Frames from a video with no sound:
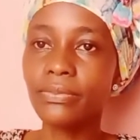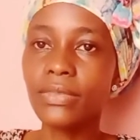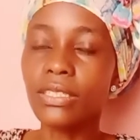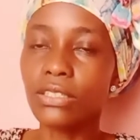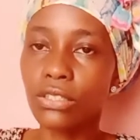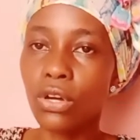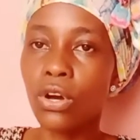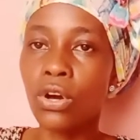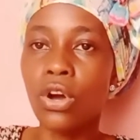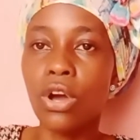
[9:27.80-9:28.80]
So,
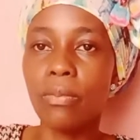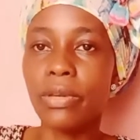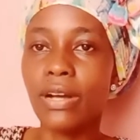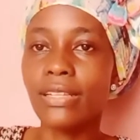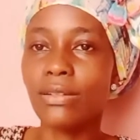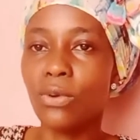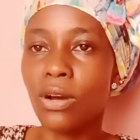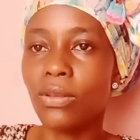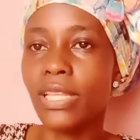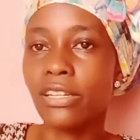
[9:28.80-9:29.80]
because
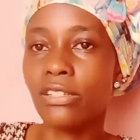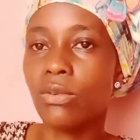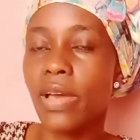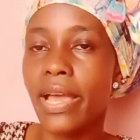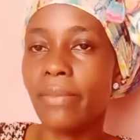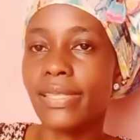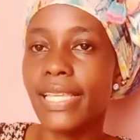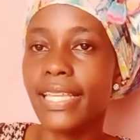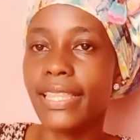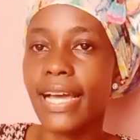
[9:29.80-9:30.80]
the reason why I'm
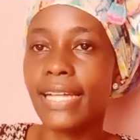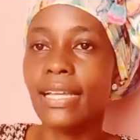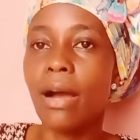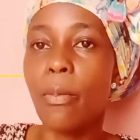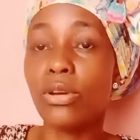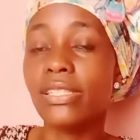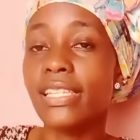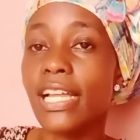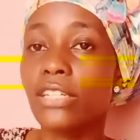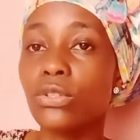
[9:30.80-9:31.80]
saying that,
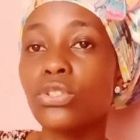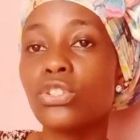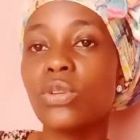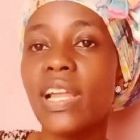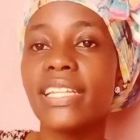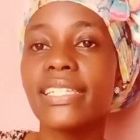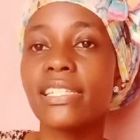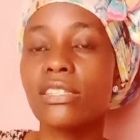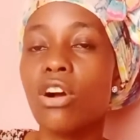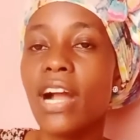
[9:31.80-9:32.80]
postinatal usually
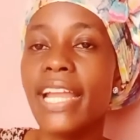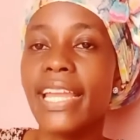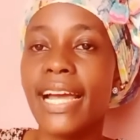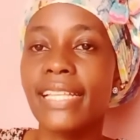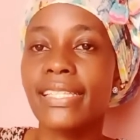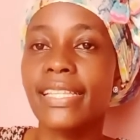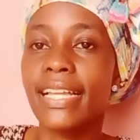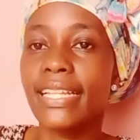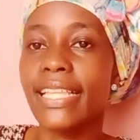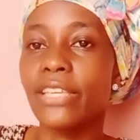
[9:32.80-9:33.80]
disorganize
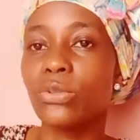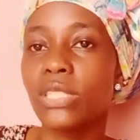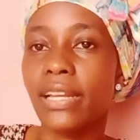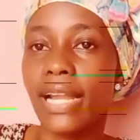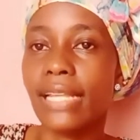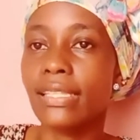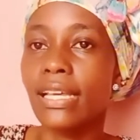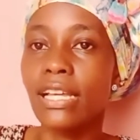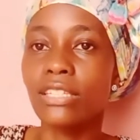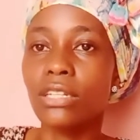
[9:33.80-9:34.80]
the uterus.
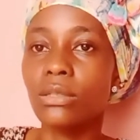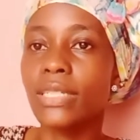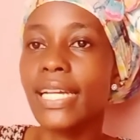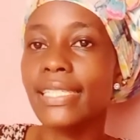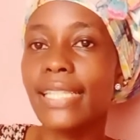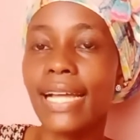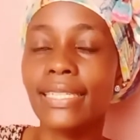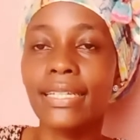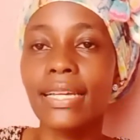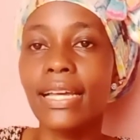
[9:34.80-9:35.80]
So you get that
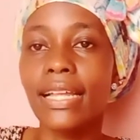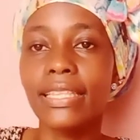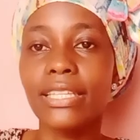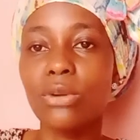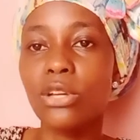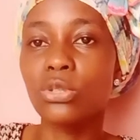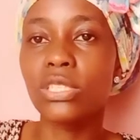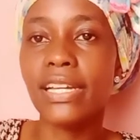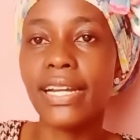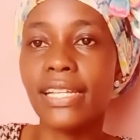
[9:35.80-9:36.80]
your
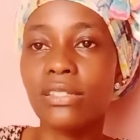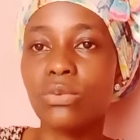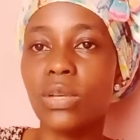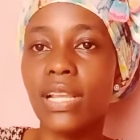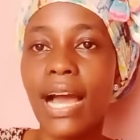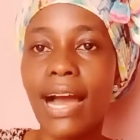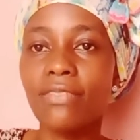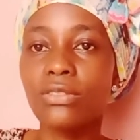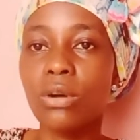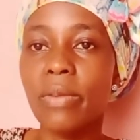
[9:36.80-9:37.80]
uterus will have
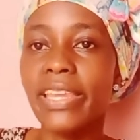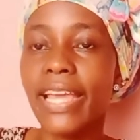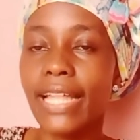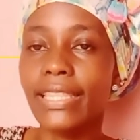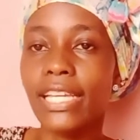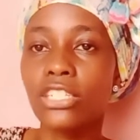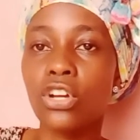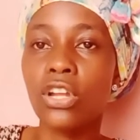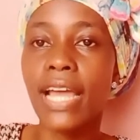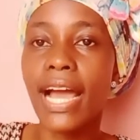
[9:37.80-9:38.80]
so many
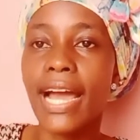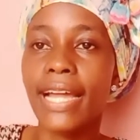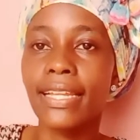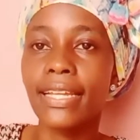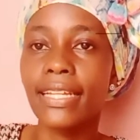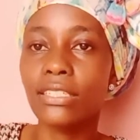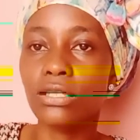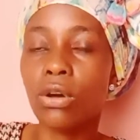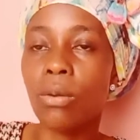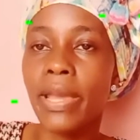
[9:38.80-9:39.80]
adhesion and
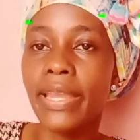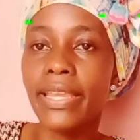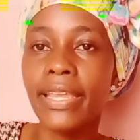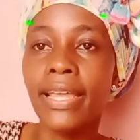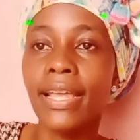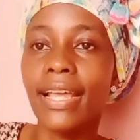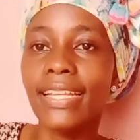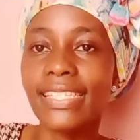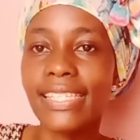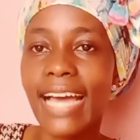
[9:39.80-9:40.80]
so many
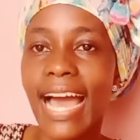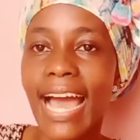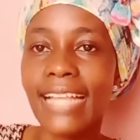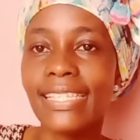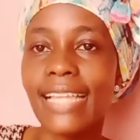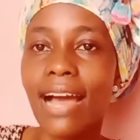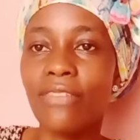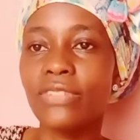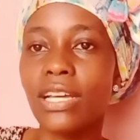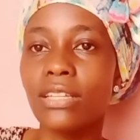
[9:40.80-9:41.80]
scars
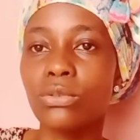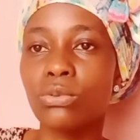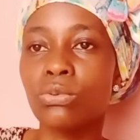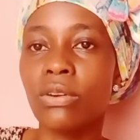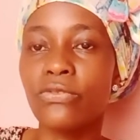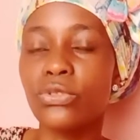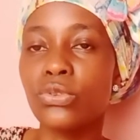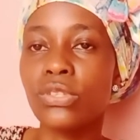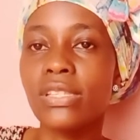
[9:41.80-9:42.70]
after you have used